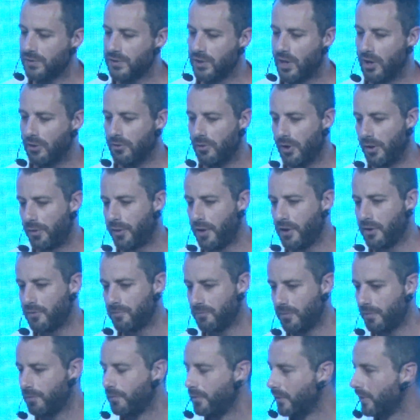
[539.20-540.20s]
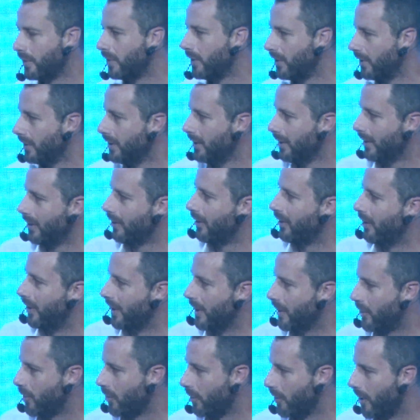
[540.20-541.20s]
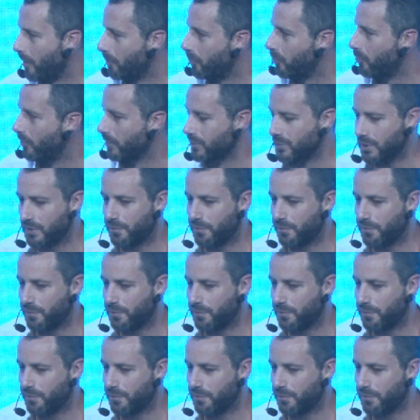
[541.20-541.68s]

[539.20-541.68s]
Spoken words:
So I think I echo that point.